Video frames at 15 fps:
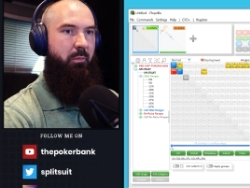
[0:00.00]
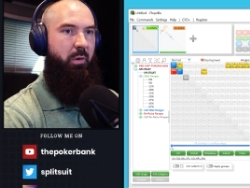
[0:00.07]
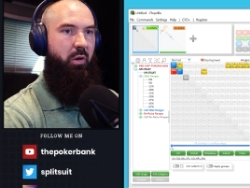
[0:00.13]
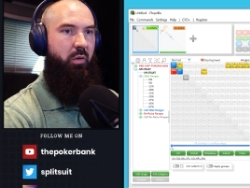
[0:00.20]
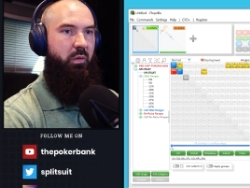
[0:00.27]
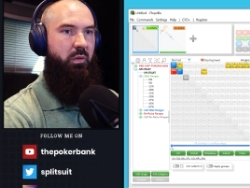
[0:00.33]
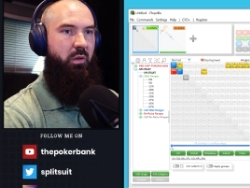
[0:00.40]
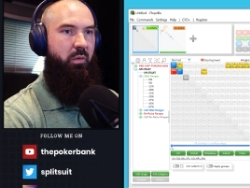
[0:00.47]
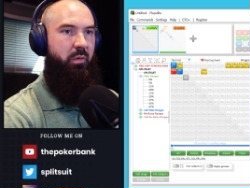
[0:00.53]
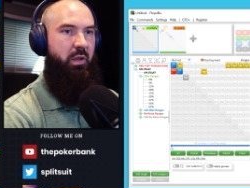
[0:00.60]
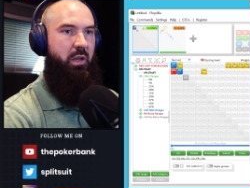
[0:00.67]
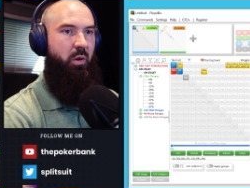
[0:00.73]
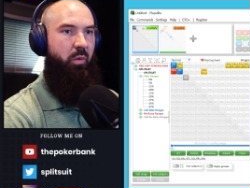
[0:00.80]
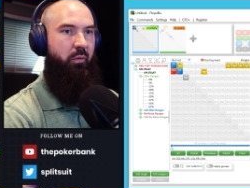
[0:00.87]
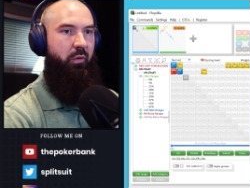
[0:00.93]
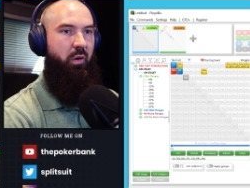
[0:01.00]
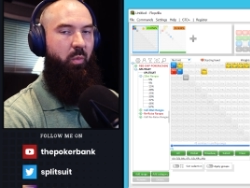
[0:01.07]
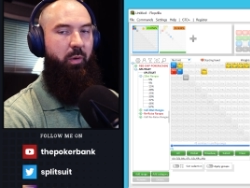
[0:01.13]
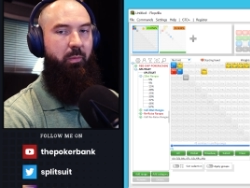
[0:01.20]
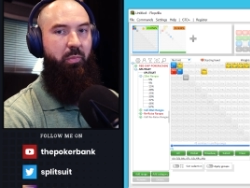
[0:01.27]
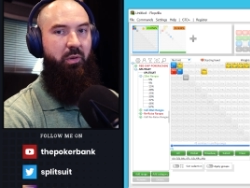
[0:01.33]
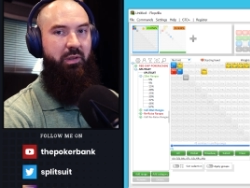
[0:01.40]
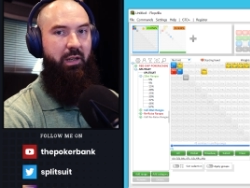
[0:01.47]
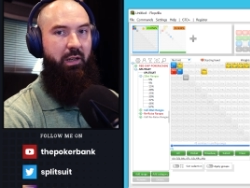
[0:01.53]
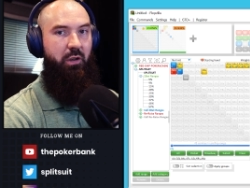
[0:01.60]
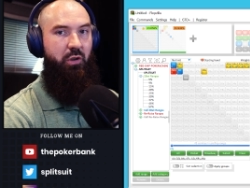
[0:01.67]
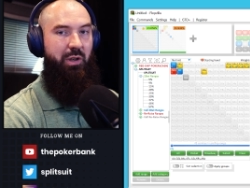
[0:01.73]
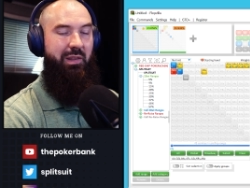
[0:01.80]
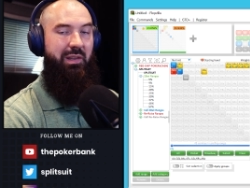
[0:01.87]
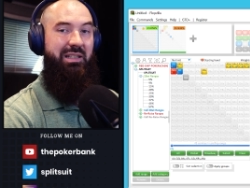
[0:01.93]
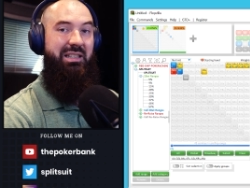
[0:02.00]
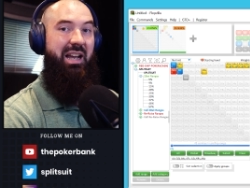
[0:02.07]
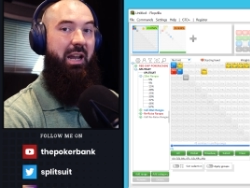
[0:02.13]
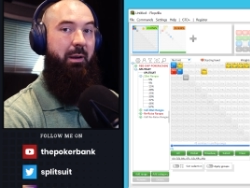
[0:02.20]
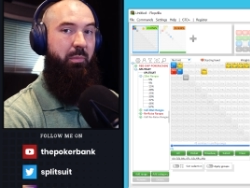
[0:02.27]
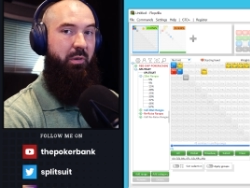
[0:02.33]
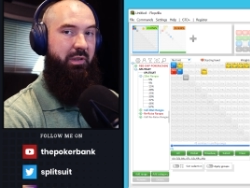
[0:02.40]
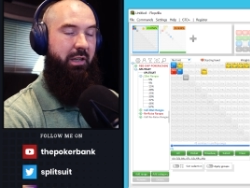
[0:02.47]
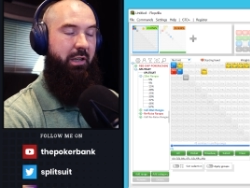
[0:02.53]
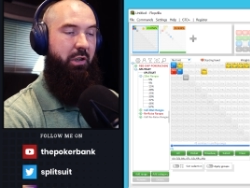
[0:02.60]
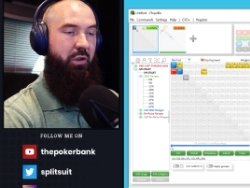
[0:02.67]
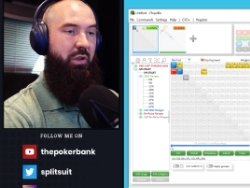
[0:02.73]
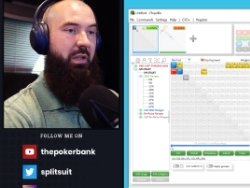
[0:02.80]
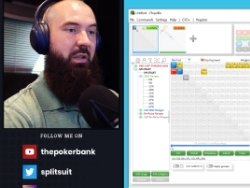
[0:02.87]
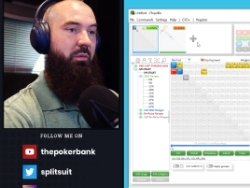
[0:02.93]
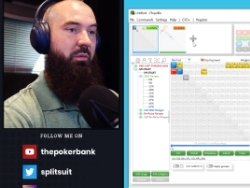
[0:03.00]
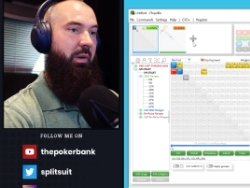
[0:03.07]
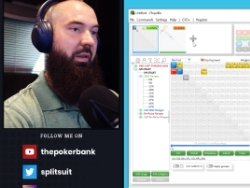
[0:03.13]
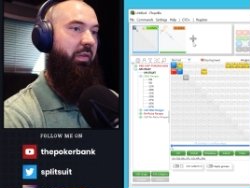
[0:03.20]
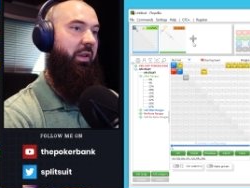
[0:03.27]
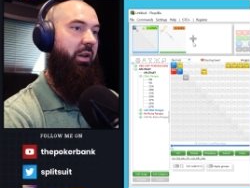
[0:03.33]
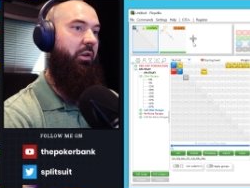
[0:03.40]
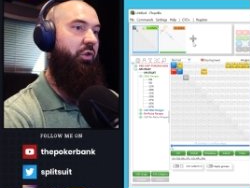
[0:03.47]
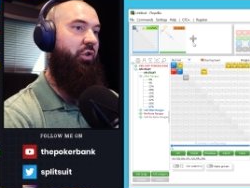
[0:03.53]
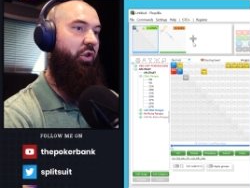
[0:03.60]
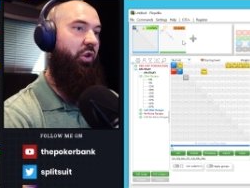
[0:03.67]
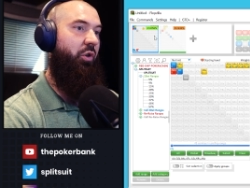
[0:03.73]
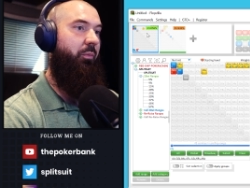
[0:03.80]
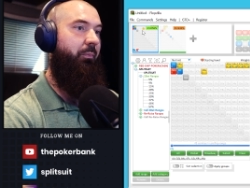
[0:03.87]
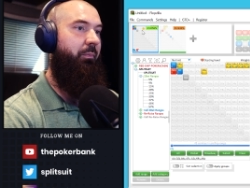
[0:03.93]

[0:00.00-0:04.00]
but also the overall win percentage and the tie percentage is right there too.